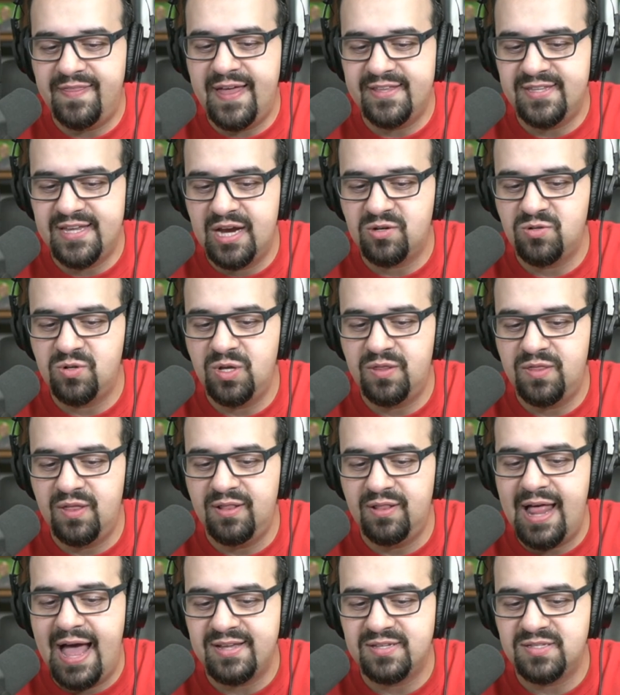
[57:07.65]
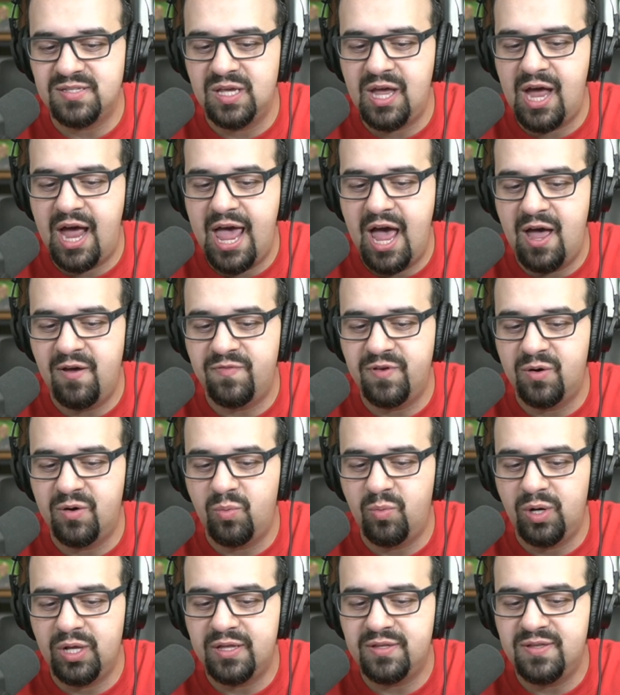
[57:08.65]
That's actually the last thing I have here.
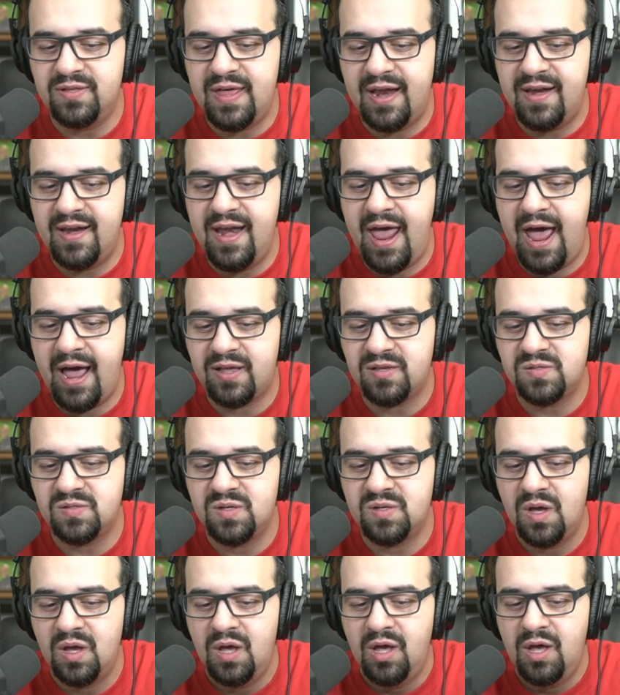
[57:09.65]
We'll get to that next.